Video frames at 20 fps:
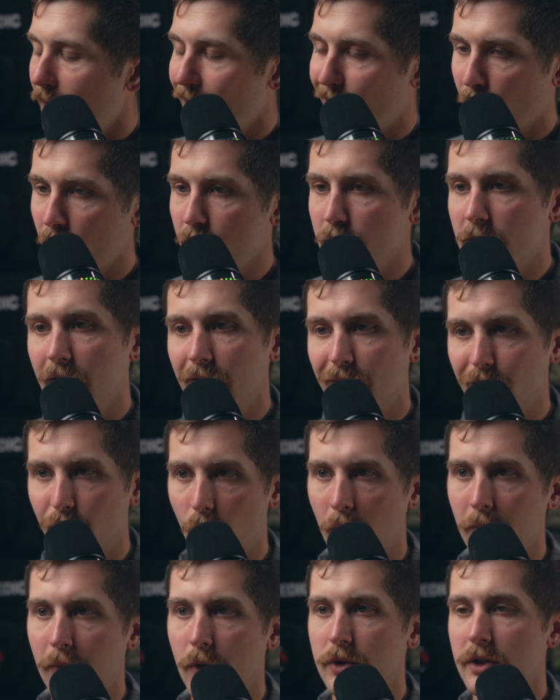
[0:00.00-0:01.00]
First
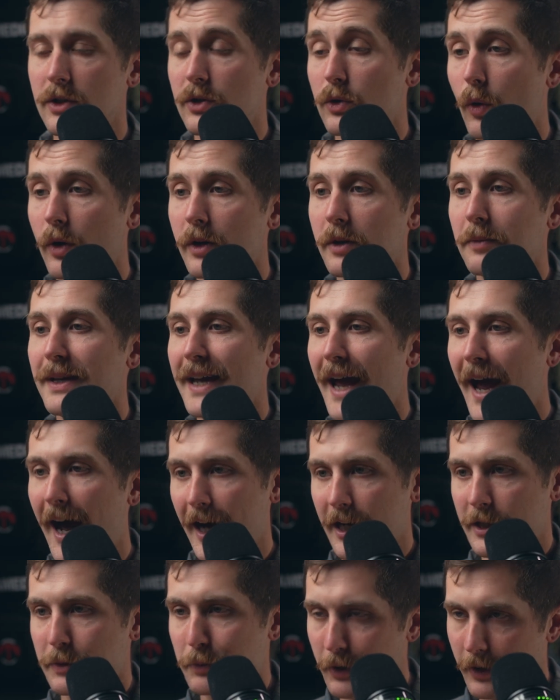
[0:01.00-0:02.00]
and foremost is going to
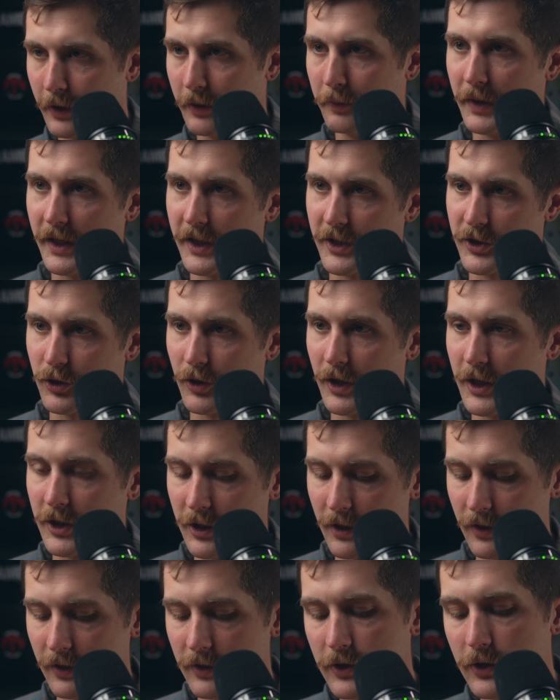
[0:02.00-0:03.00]
be aspirin
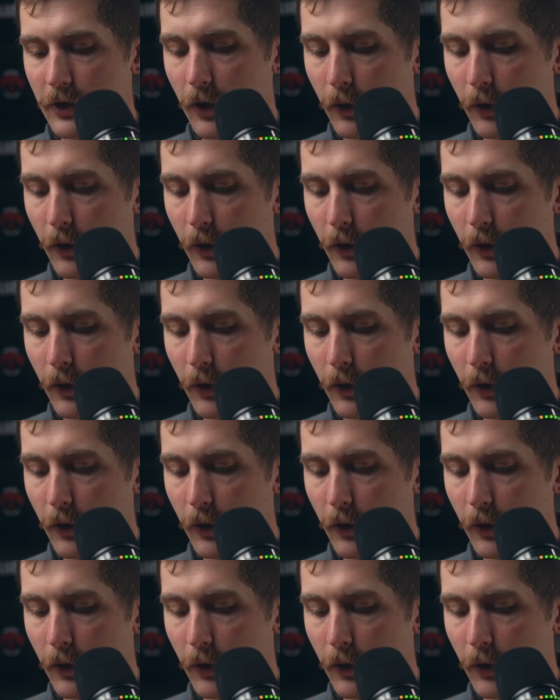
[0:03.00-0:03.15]
administration.